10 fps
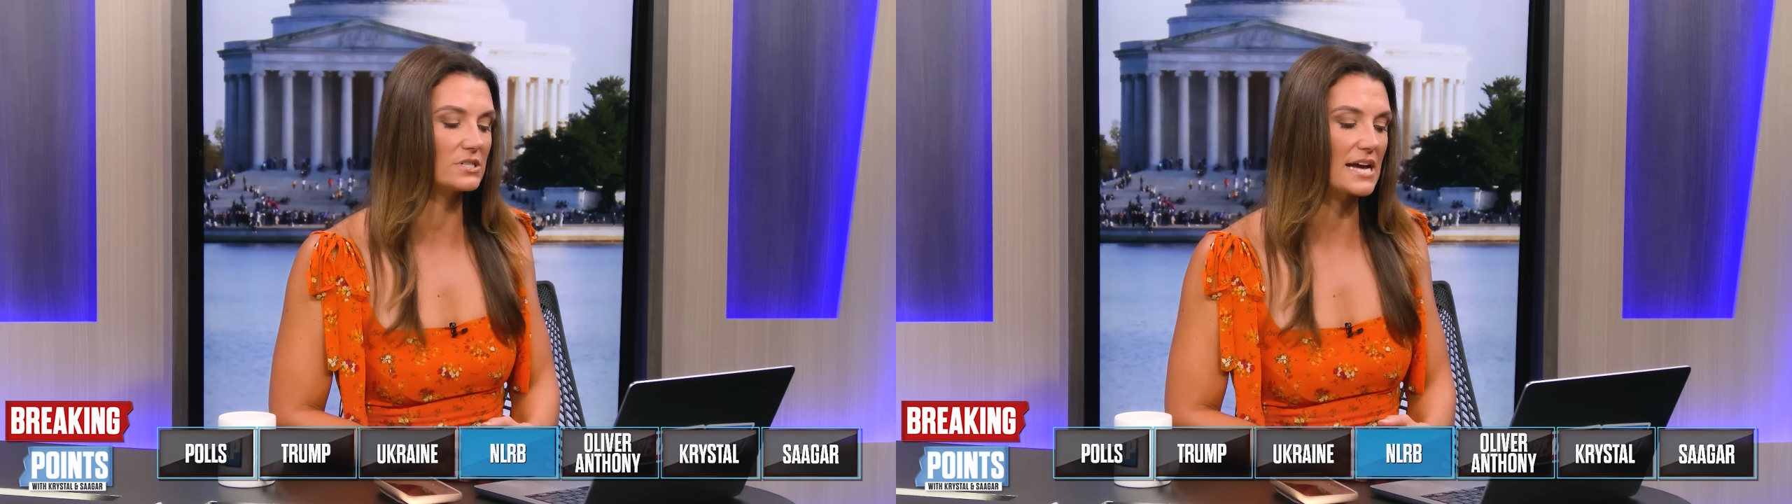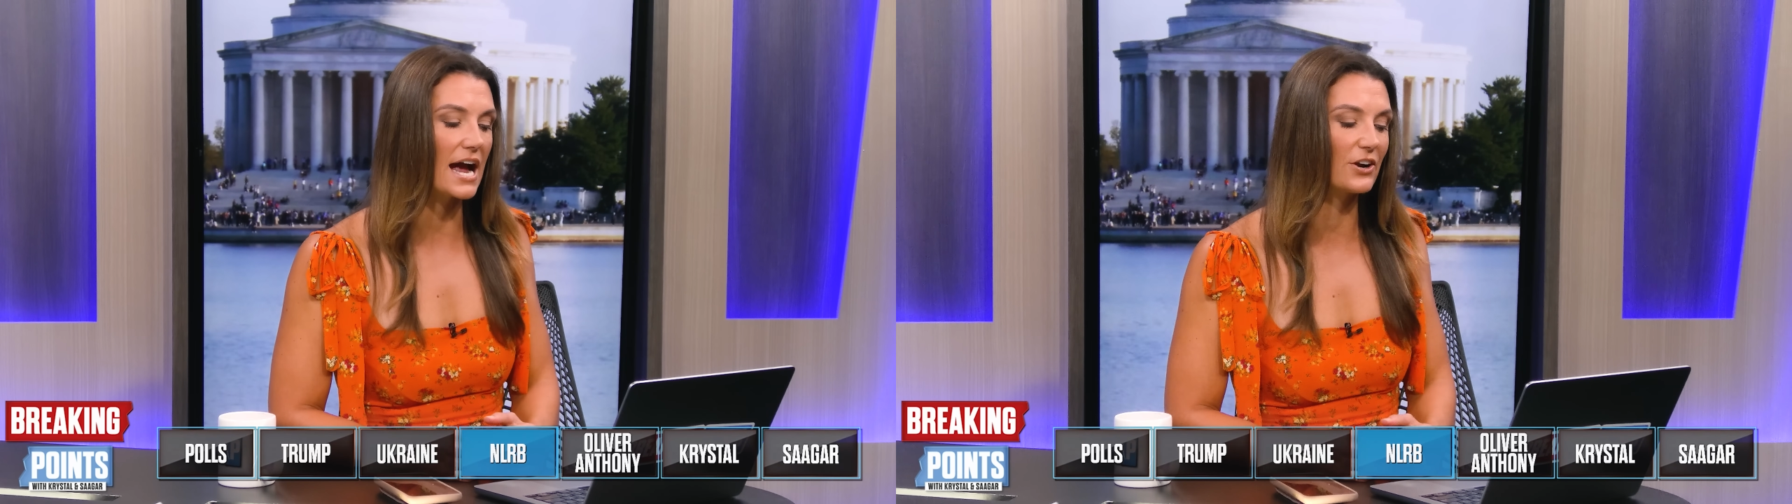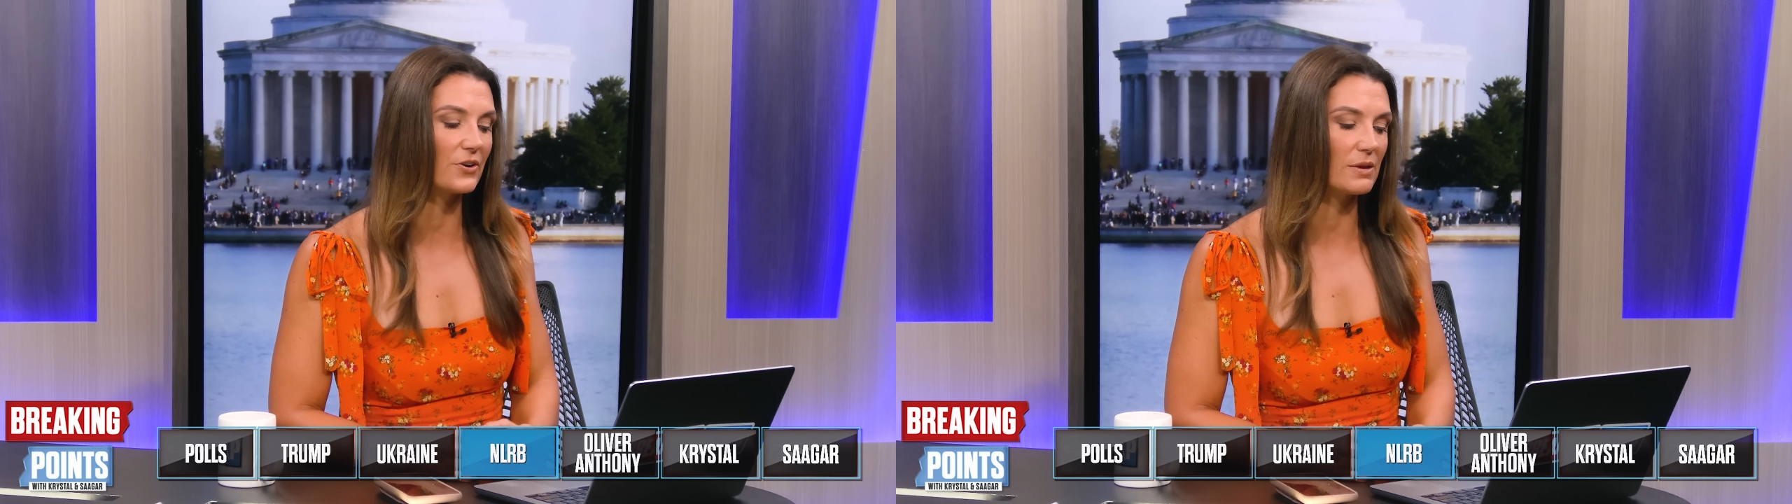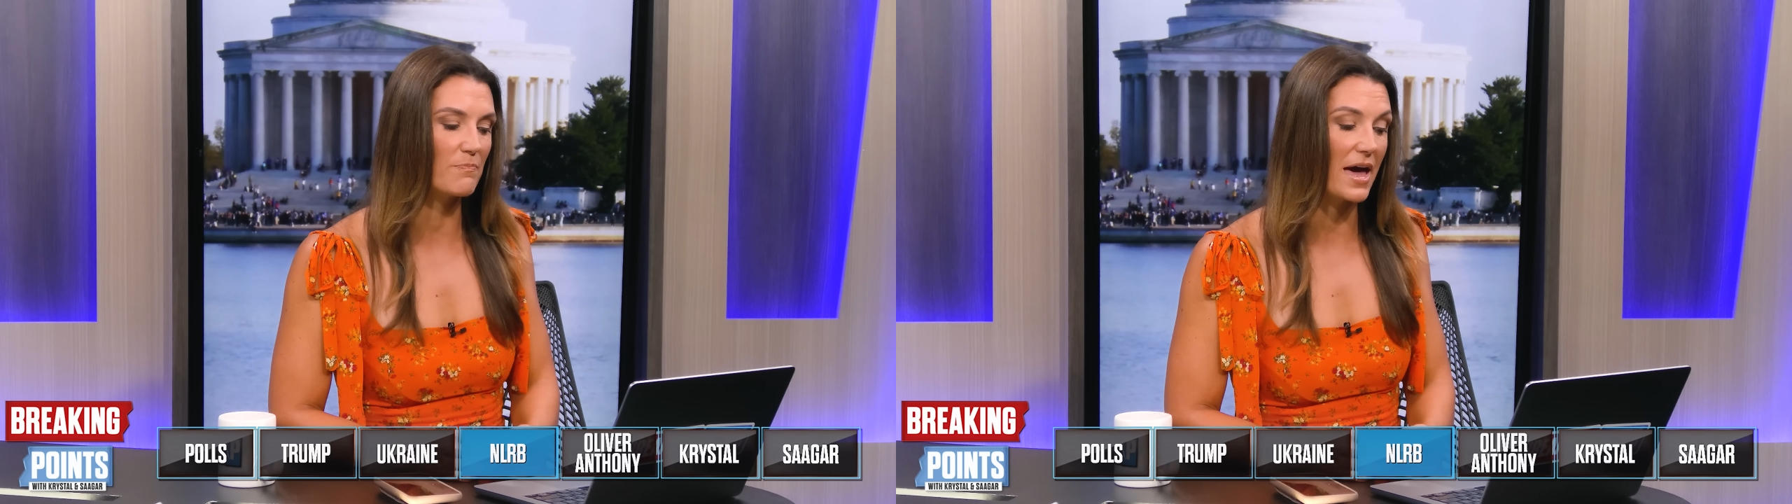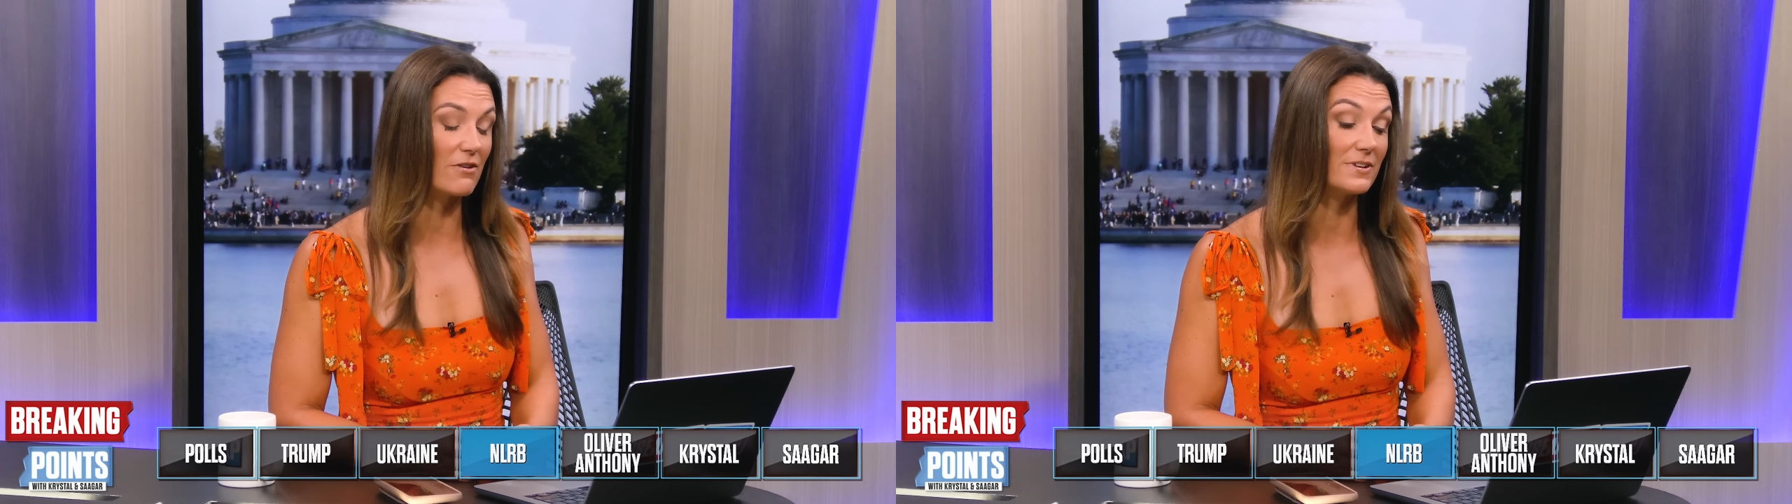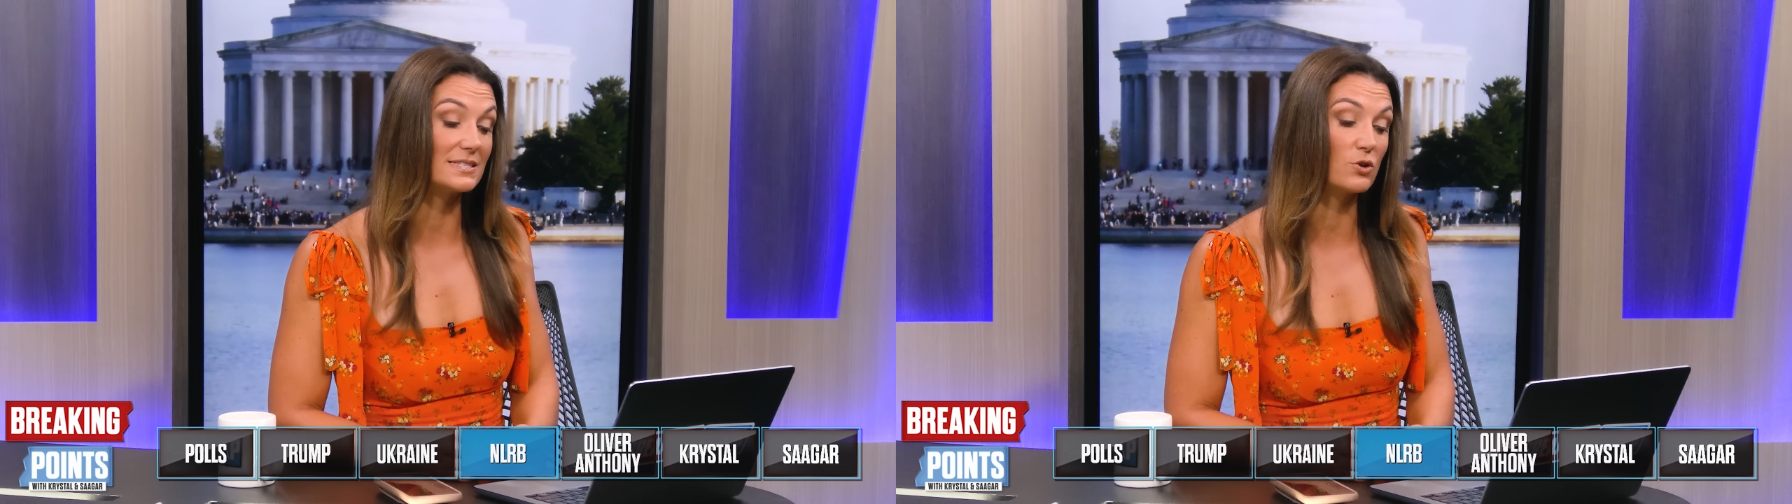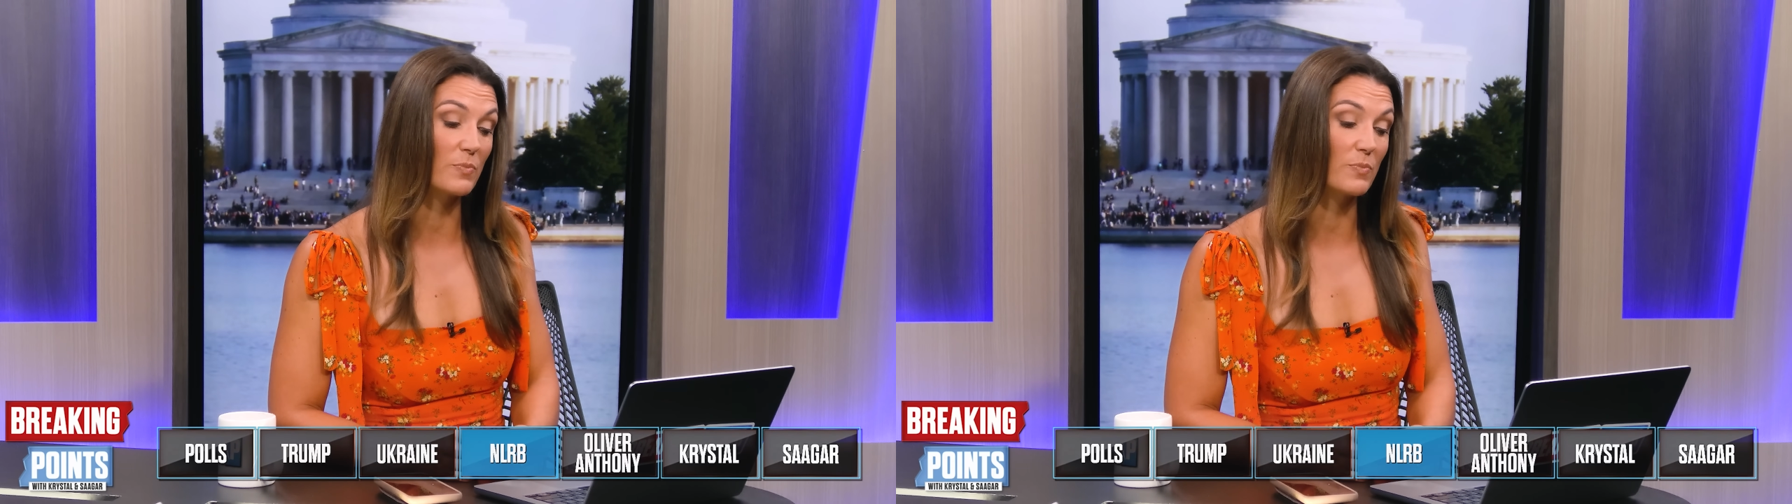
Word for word: retiree benefits.